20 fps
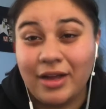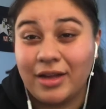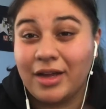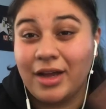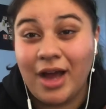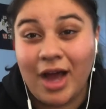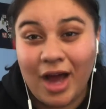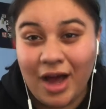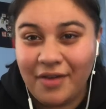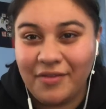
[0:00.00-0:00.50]

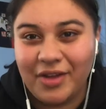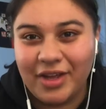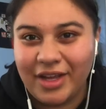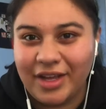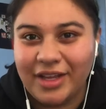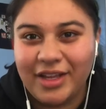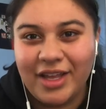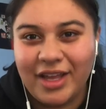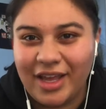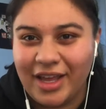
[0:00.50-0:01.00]

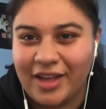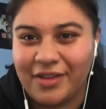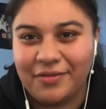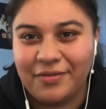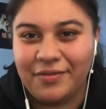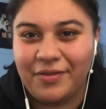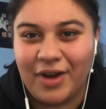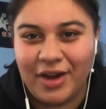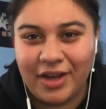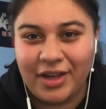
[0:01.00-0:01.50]
covered in
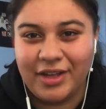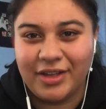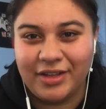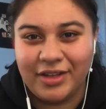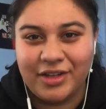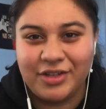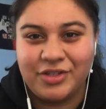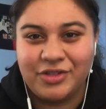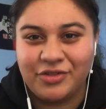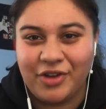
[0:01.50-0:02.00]
fucking
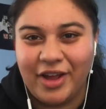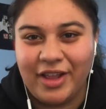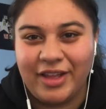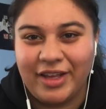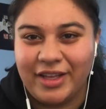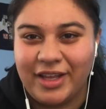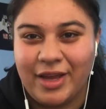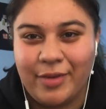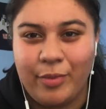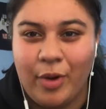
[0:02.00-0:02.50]

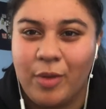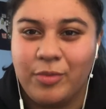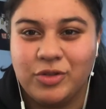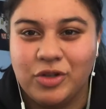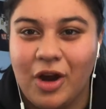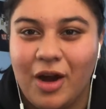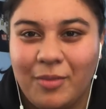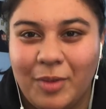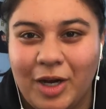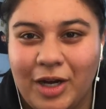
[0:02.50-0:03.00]
Australian hip hop
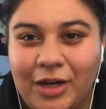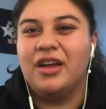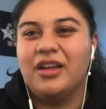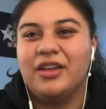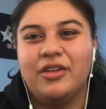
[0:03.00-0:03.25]
drama,